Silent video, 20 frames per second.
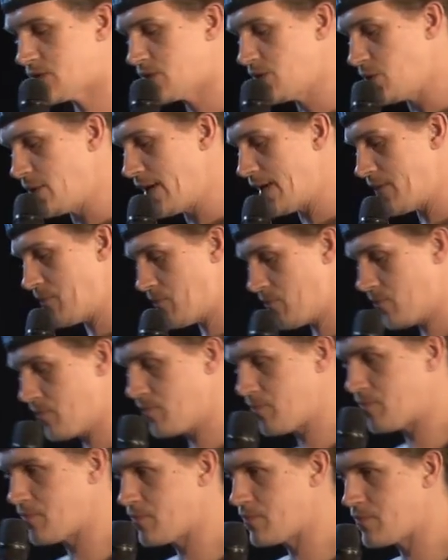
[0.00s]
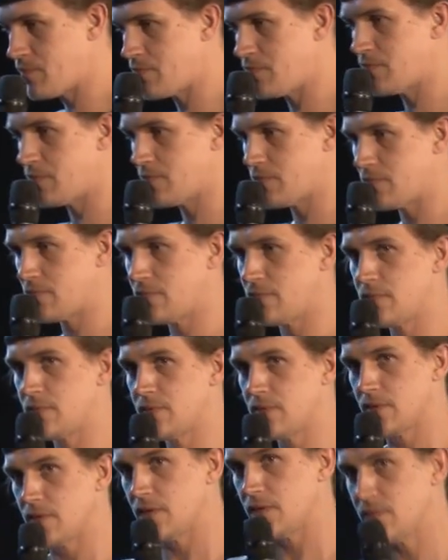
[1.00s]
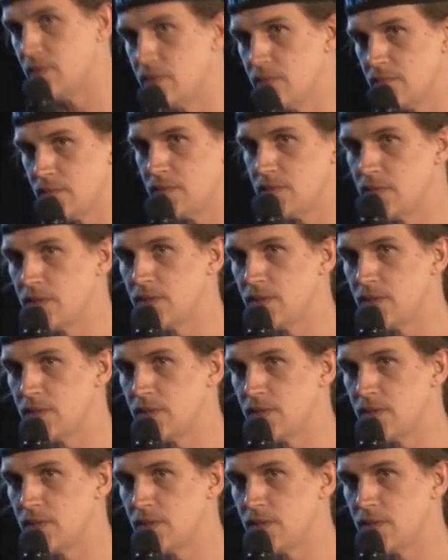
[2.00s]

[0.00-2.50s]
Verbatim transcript: First, Do it. Okay. How many uh, tattoos do you